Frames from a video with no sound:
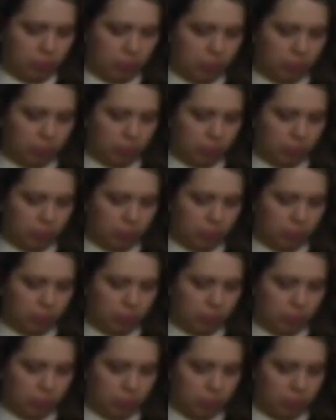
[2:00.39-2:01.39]

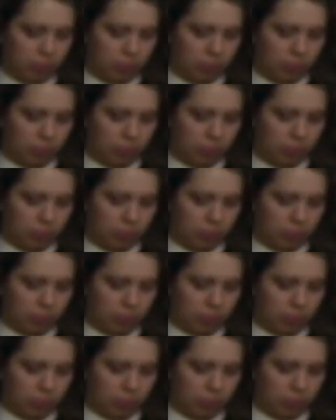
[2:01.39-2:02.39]

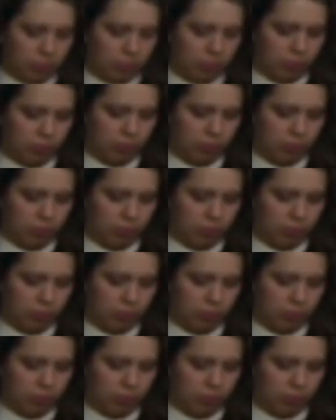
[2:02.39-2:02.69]
This person isn't speaking.